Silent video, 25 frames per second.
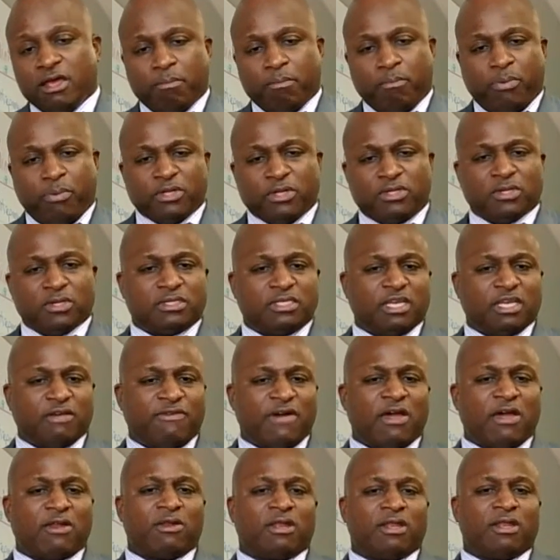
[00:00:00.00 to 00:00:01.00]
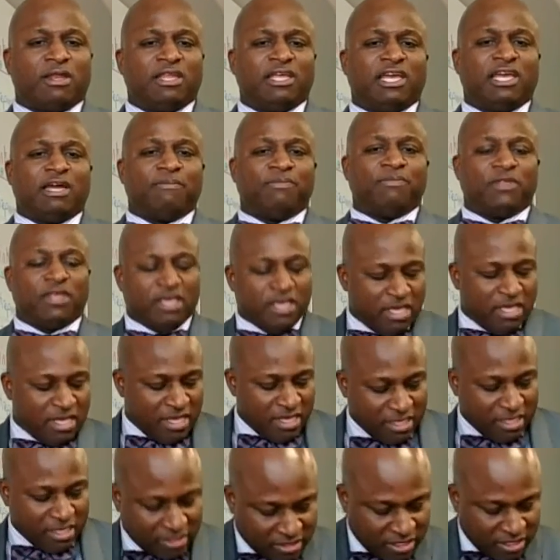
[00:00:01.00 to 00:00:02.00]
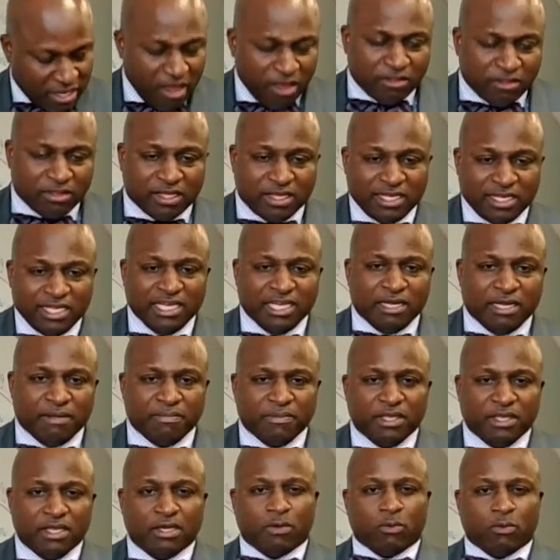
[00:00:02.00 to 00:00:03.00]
Put yourself out on a limb. Saw the limb,